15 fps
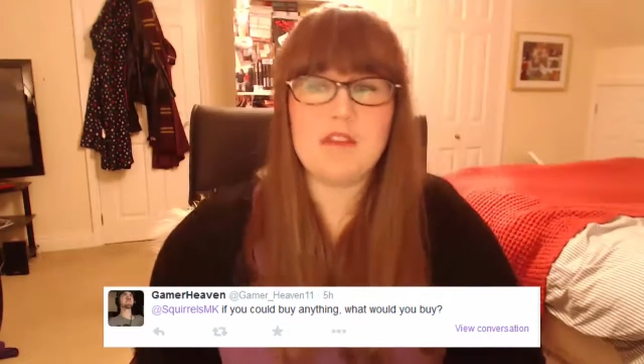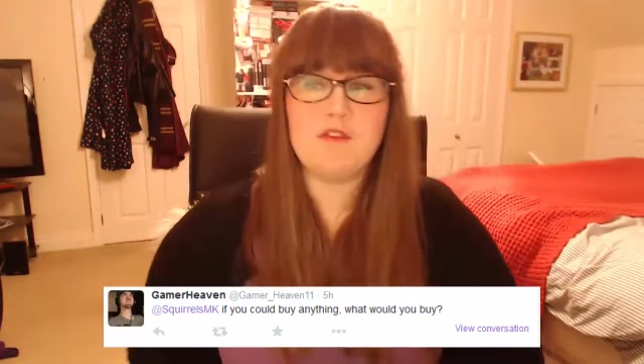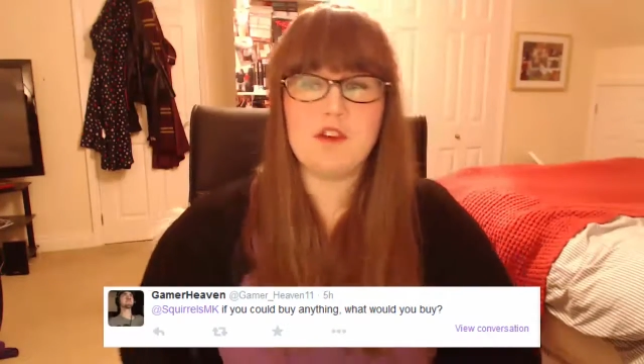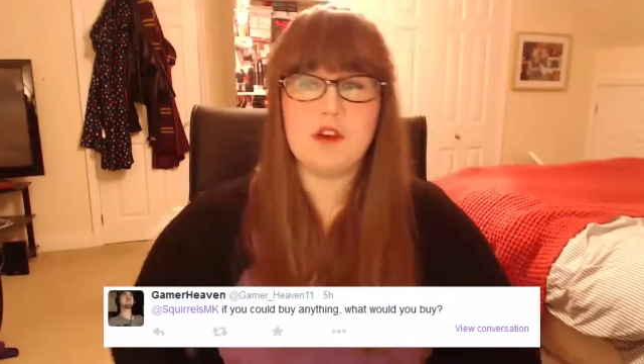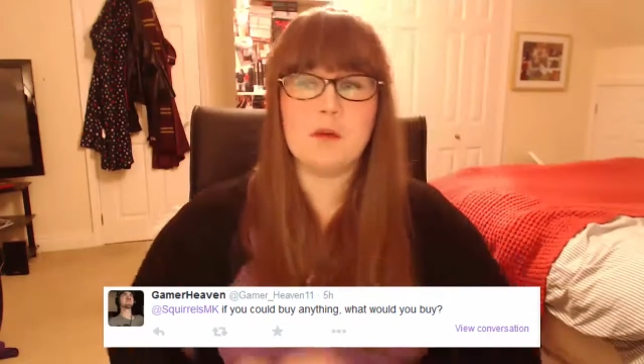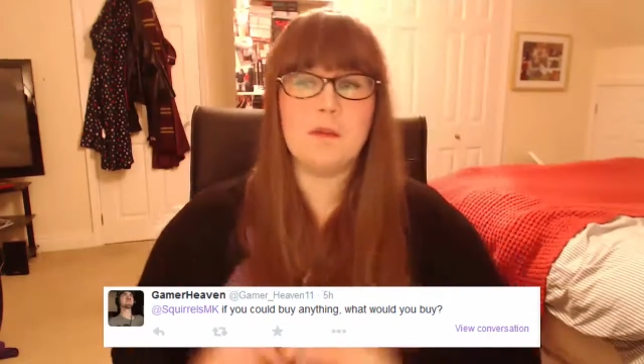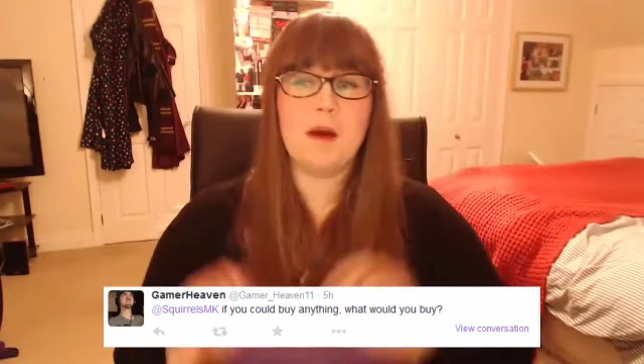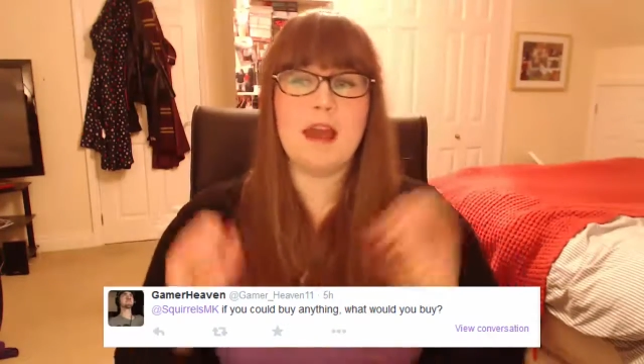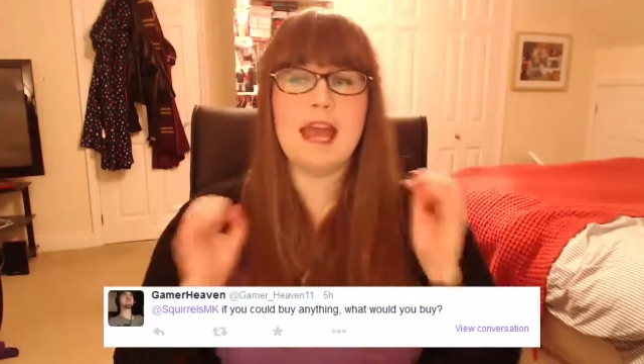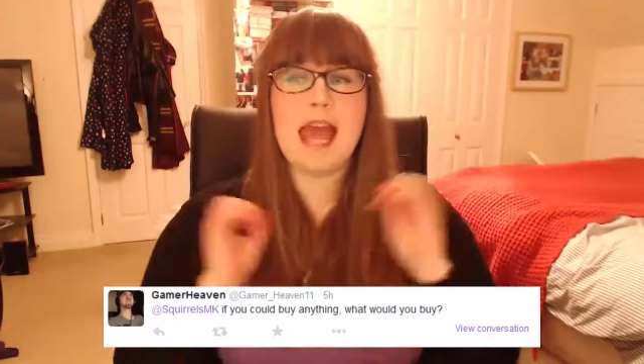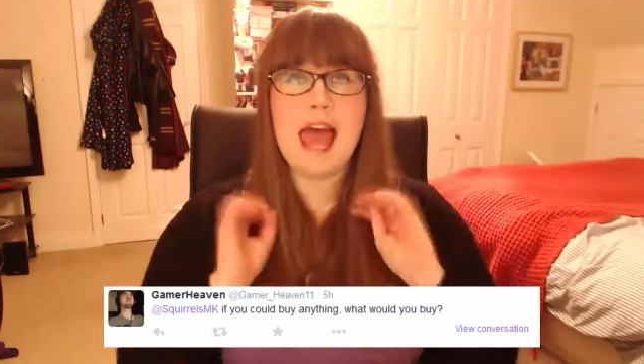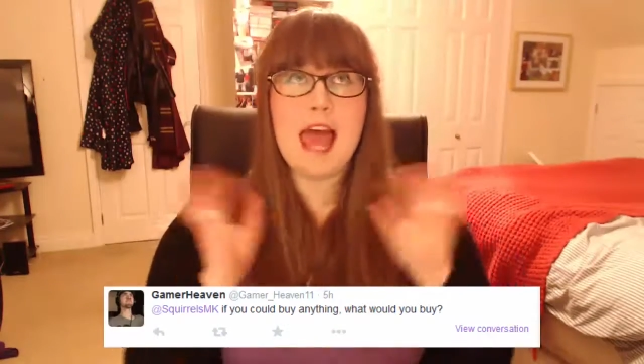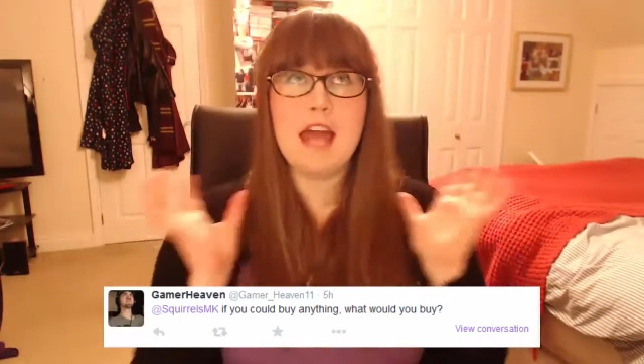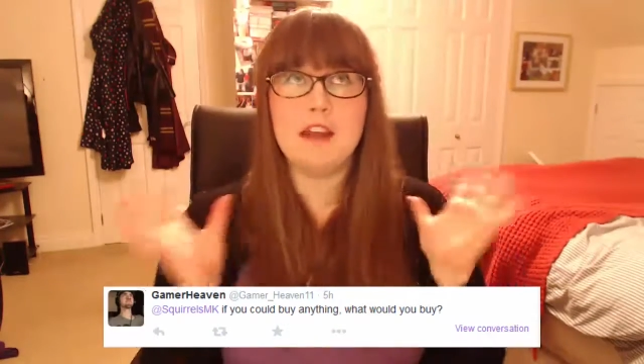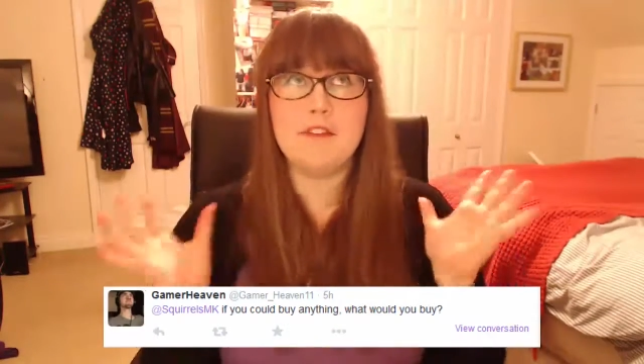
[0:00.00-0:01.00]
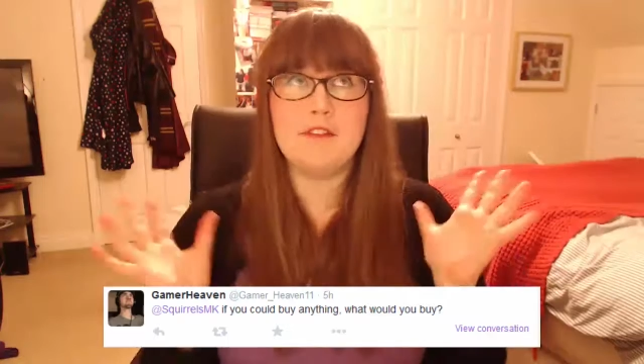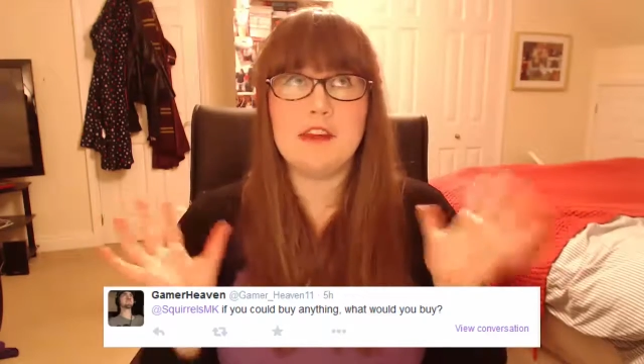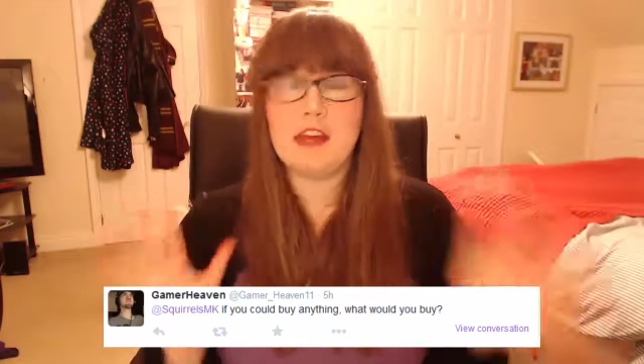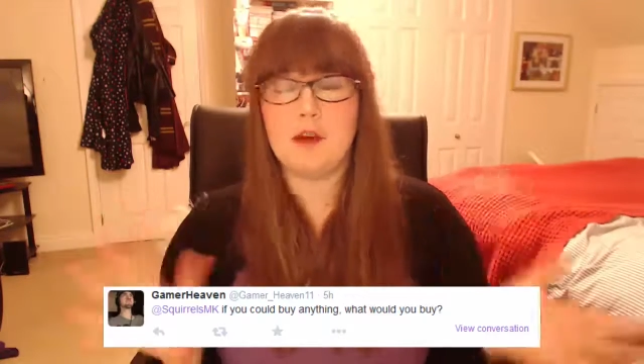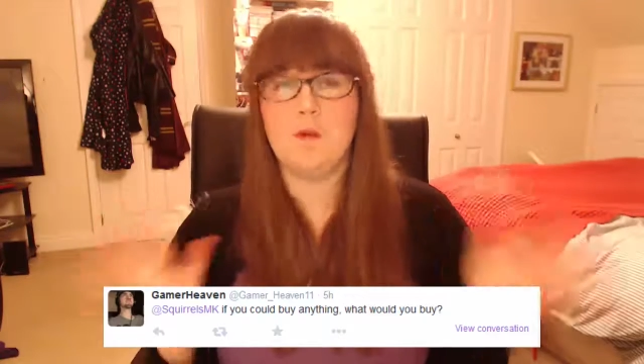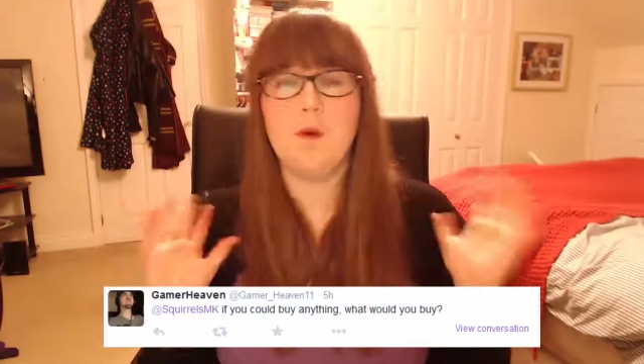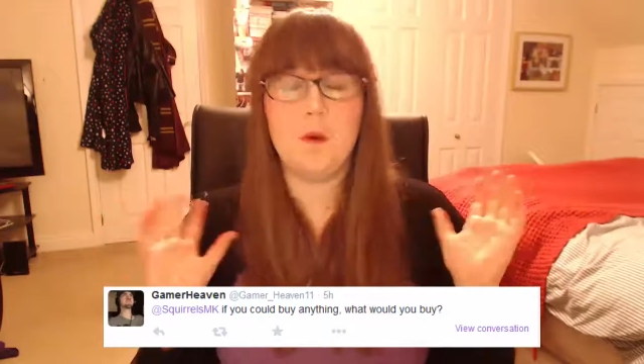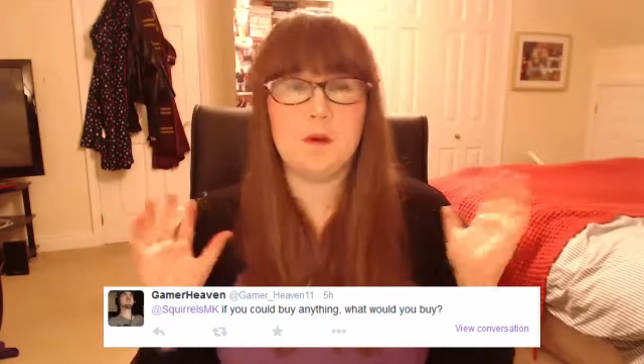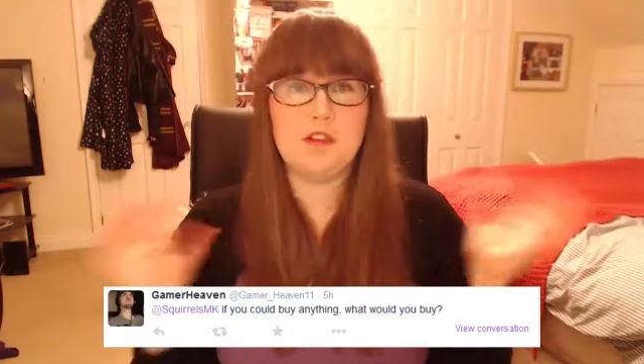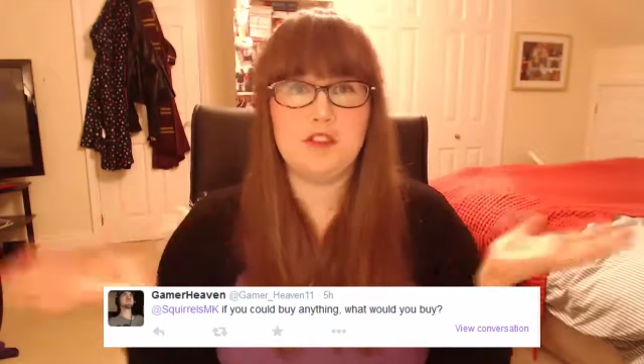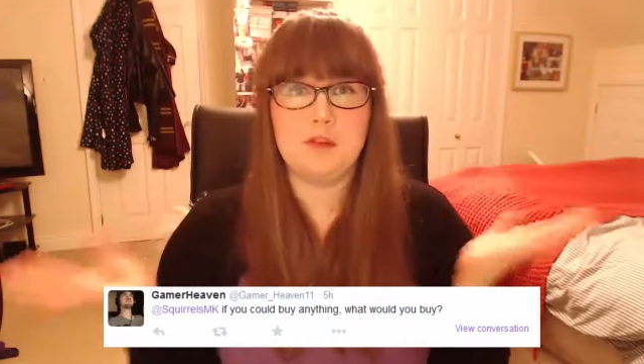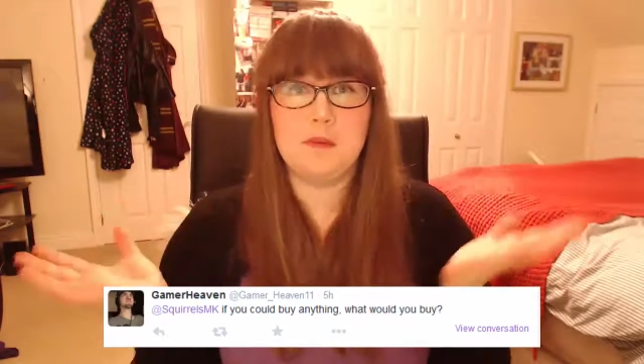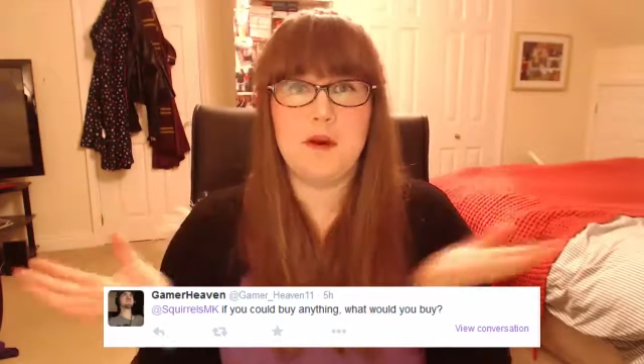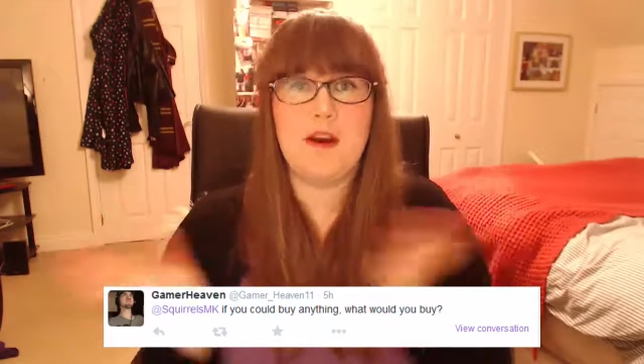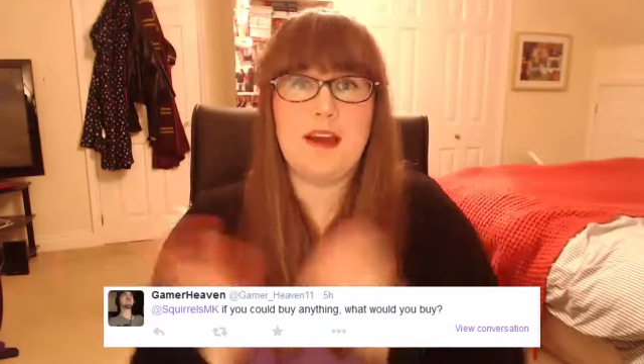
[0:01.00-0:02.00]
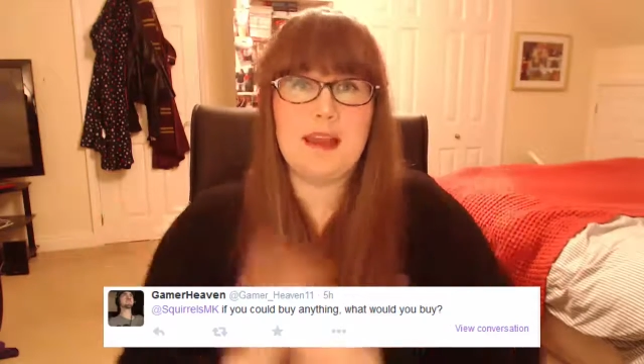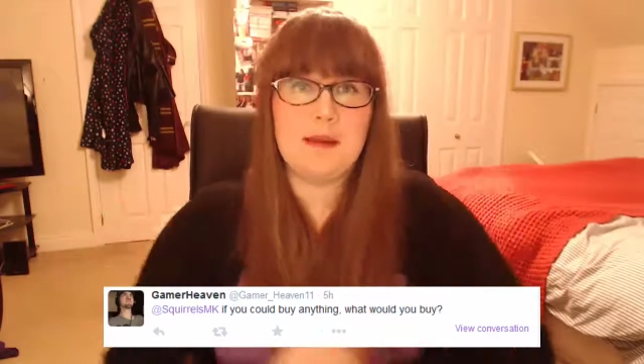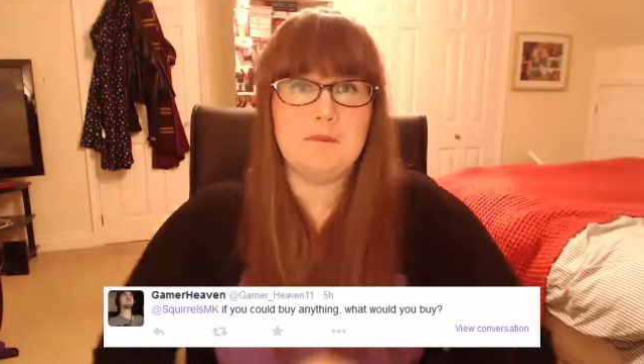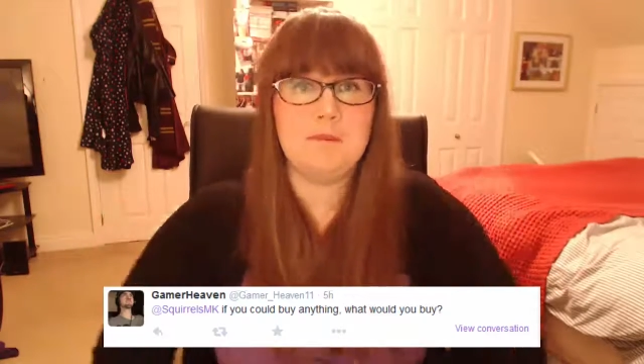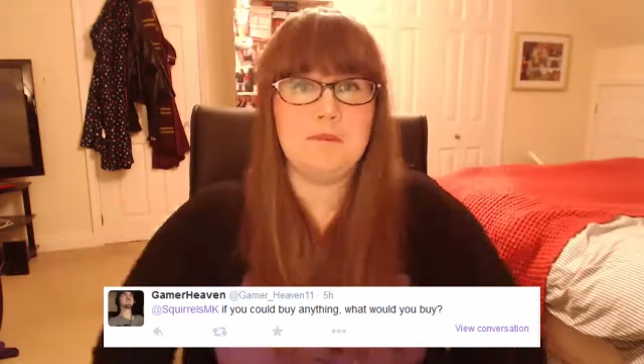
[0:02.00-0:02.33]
if you could buy anything, what would you buy?